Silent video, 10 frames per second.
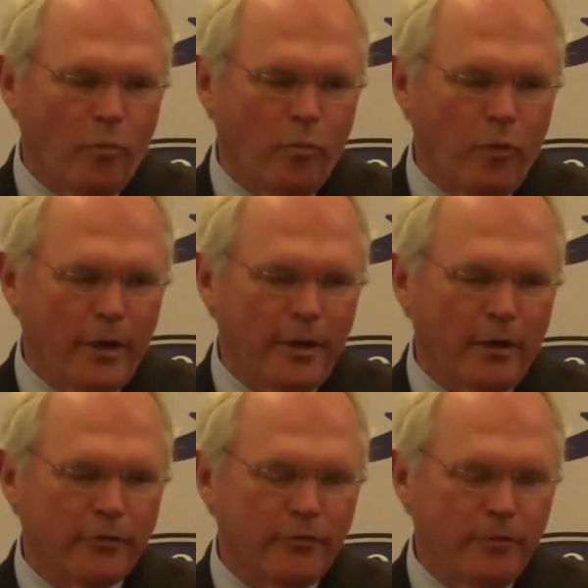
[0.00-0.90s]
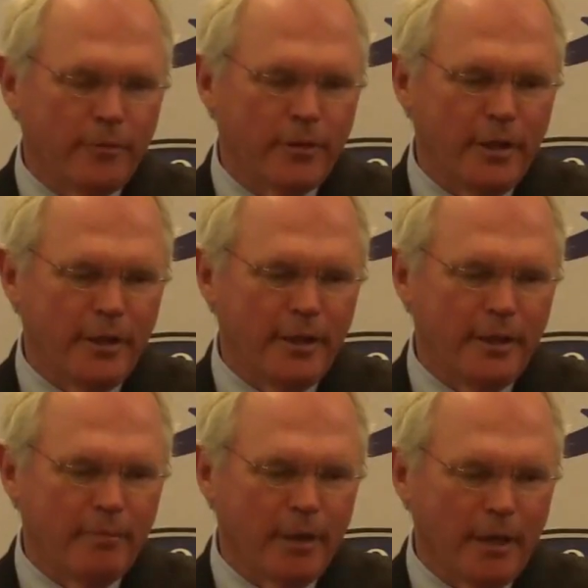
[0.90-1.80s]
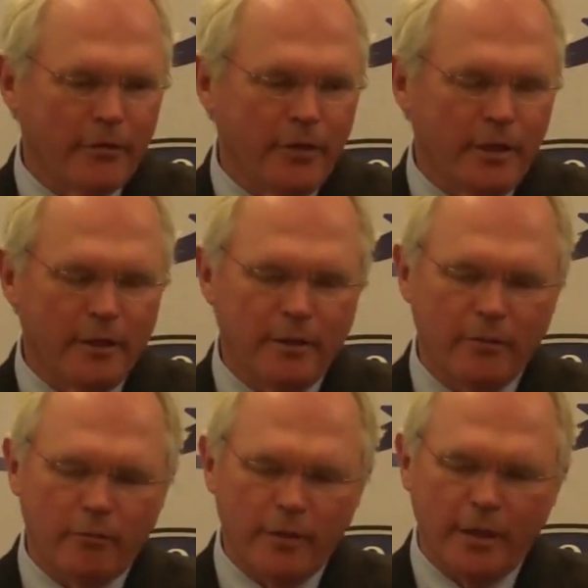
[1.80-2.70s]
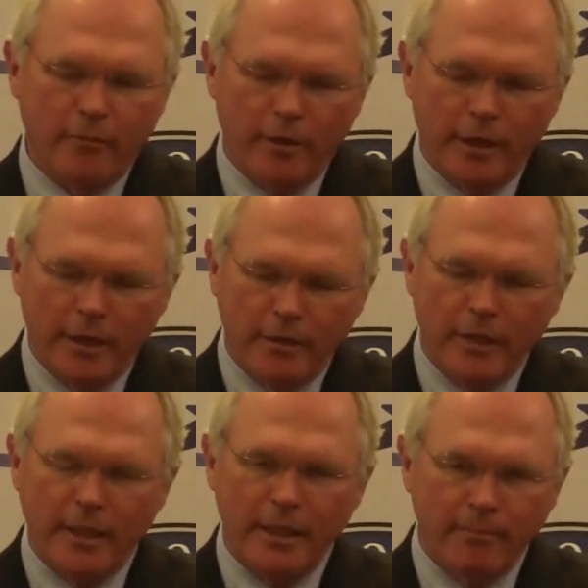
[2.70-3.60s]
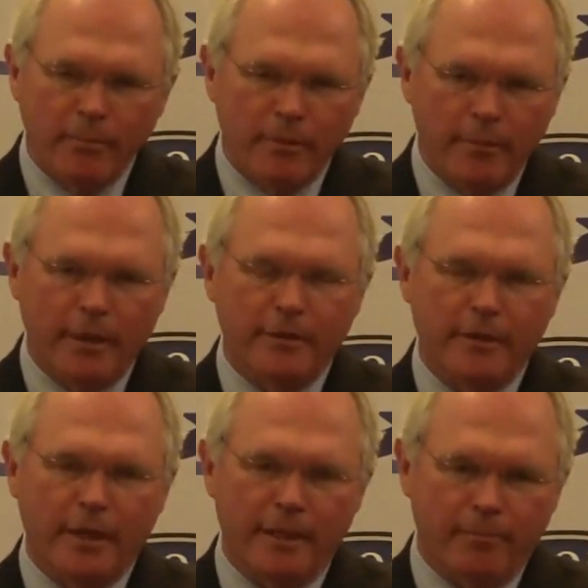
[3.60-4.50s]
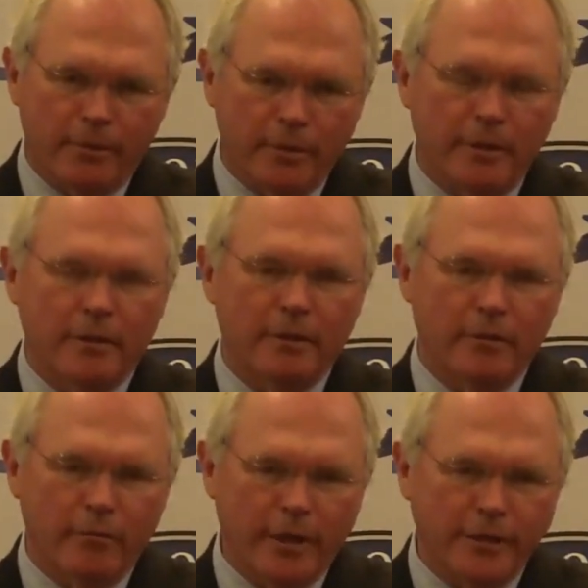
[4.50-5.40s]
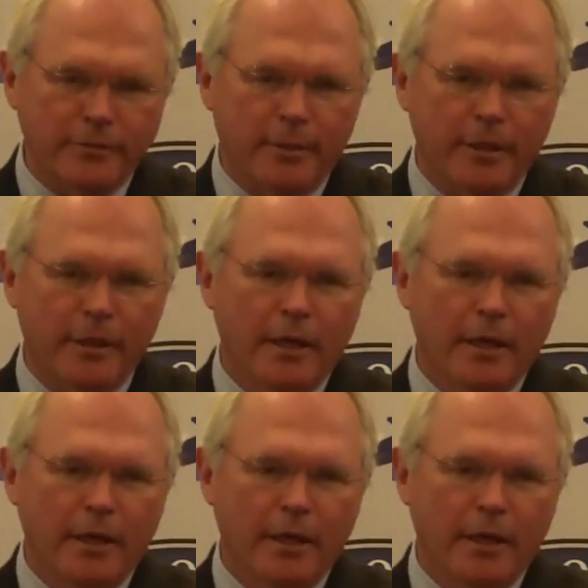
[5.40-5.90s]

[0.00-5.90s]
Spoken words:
what our troops did in Bosnia, when they went in, they implemented a political arrangement.